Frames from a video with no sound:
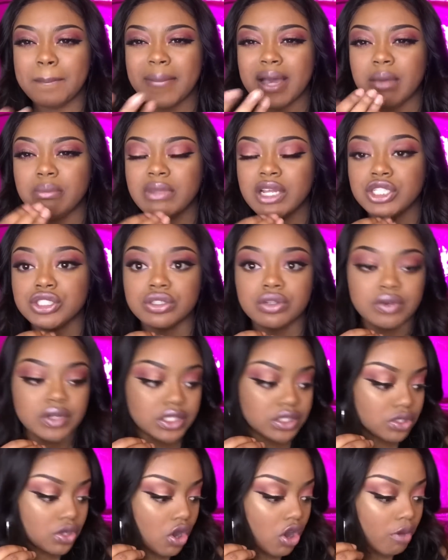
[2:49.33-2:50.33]
I'm not sure what
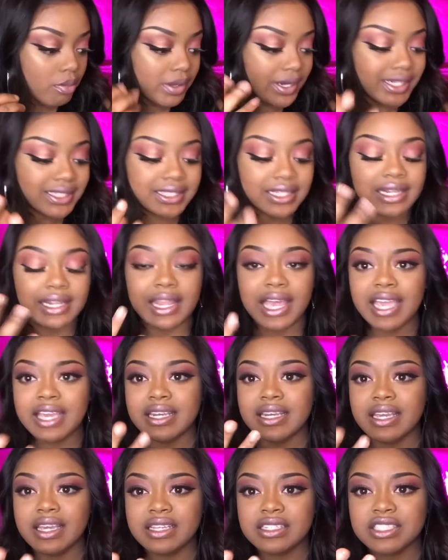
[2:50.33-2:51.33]
it's called, but it's a
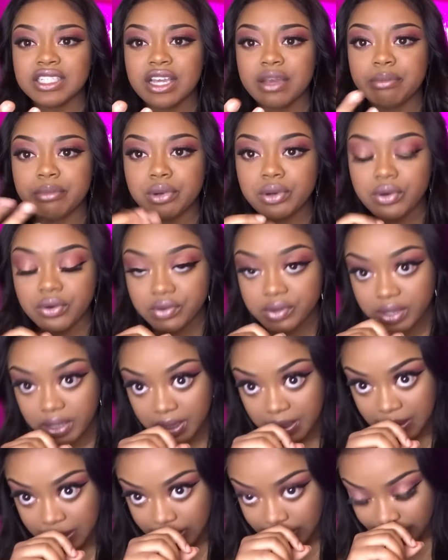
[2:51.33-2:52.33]
lightning shampoo,
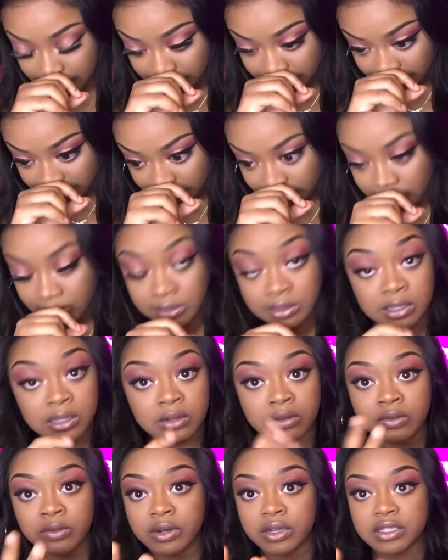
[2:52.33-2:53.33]
and it
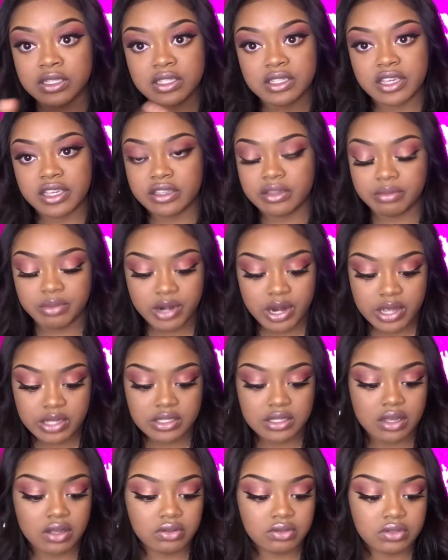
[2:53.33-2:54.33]
didn't work to take the
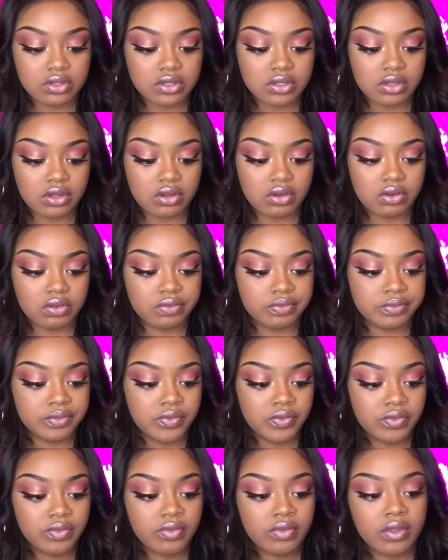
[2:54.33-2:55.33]
brass out. So
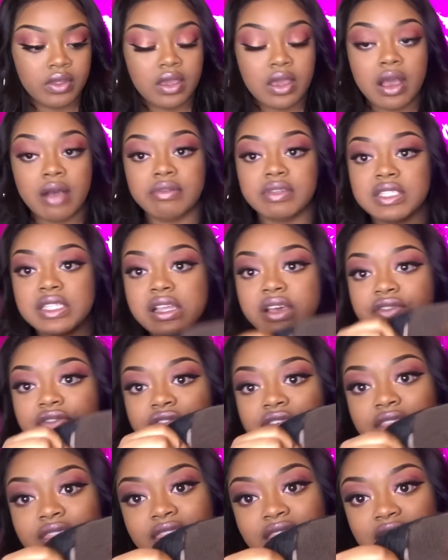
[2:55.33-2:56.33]
I was left
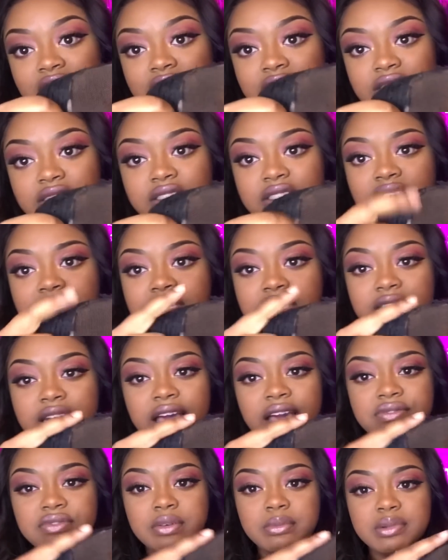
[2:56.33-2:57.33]
with this. It did
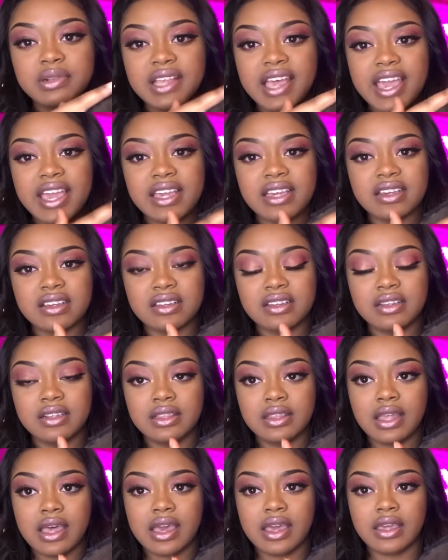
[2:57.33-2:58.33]
have a black
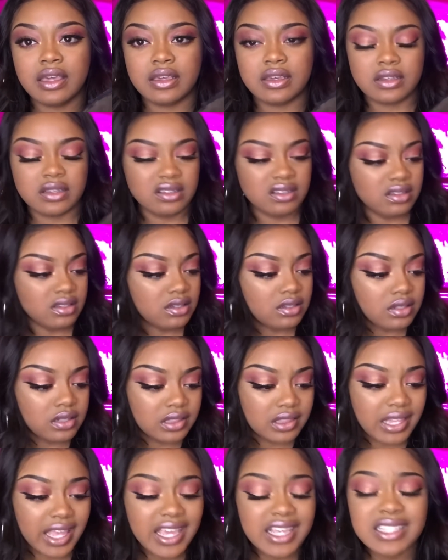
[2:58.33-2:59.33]
like
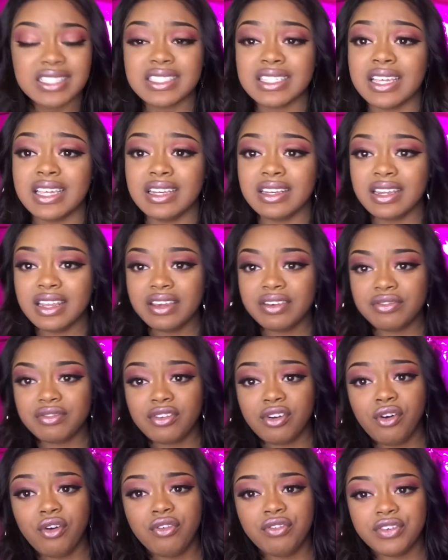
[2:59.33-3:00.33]
lace in it
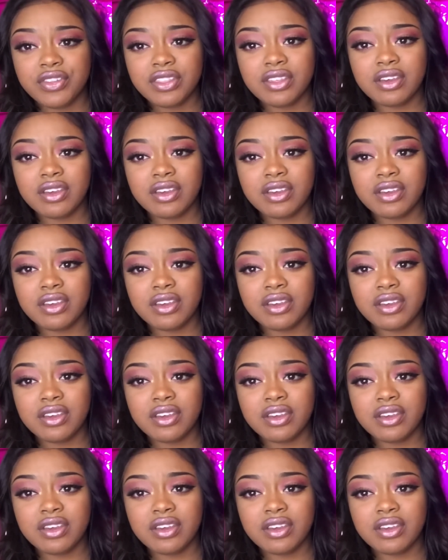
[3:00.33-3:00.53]
over